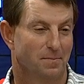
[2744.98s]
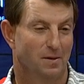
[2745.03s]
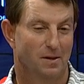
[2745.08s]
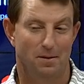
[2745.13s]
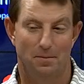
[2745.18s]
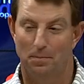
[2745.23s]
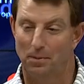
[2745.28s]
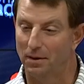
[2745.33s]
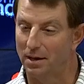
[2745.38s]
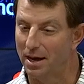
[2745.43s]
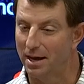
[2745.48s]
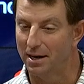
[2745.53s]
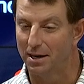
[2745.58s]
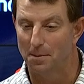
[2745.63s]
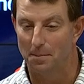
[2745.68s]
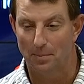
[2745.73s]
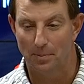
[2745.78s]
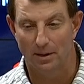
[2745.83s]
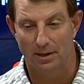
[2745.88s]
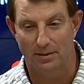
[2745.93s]
You line
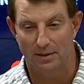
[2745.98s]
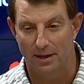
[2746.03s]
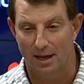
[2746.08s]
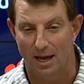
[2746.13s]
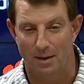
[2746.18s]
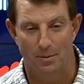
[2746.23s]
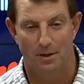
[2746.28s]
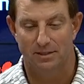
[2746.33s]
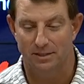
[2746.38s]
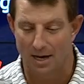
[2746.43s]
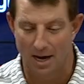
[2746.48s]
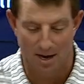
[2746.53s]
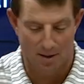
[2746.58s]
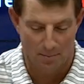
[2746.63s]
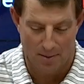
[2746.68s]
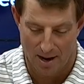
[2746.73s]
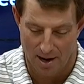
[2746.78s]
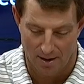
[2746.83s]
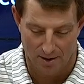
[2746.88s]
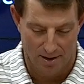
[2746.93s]
up and play the game. It's not
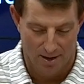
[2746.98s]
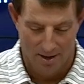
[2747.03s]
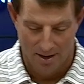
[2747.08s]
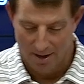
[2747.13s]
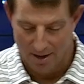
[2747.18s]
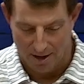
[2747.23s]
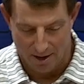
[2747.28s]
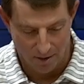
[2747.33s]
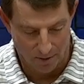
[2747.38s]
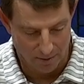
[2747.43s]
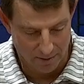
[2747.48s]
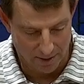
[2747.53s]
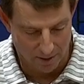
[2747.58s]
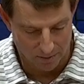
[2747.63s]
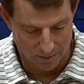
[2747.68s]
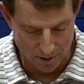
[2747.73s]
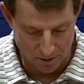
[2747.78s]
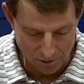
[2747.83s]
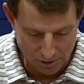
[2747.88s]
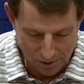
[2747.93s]
about, oh, you
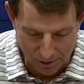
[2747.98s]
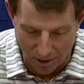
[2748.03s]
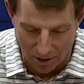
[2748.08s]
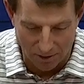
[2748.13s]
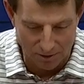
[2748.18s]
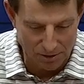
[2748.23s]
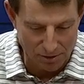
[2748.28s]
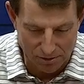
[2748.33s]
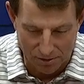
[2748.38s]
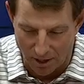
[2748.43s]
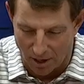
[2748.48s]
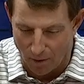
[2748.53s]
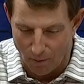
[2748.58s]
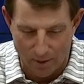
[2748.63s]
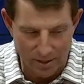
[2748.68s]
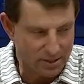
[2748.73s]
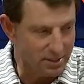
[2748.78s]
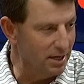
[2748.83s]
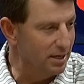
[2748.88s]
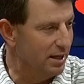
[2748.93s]
know, Coach Stallings used to
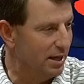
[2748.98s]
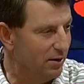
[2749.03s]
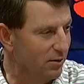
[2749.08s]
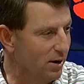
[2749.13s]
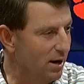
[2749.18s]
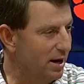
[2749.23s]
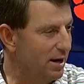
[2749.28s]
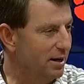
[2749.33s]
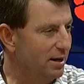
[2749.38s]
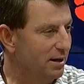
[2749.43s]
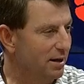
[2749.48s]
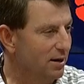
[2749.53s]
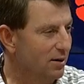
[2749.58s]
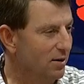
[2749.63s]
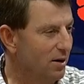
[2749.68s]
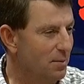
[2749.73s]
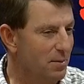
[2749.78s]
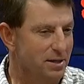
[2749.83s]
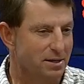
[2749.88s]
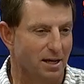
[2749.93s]
always say that, right? You
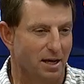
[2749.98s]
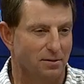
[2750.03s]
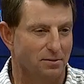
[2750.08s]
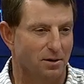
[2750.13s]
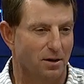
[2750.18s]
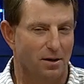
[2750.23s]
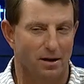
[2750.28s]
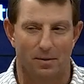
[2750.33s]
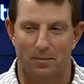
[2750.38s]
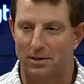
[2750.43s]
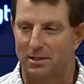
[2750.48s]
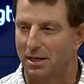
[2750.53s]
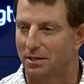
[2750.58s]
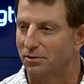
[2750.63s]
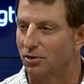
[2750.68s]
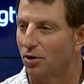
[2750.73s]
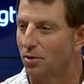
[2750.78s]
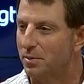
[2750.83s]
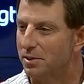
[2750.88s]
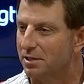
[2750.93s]
know, how many times y'all
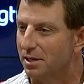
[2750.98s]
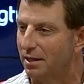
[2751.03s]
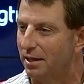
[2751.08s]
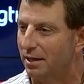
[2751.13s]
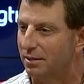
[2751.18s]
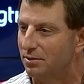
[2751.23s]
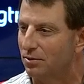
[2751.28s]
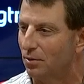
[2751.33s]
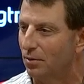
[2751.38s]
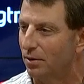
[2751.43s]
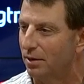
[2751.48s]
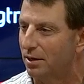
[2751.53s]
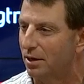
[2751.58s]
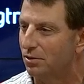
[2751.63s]
heard me say that story?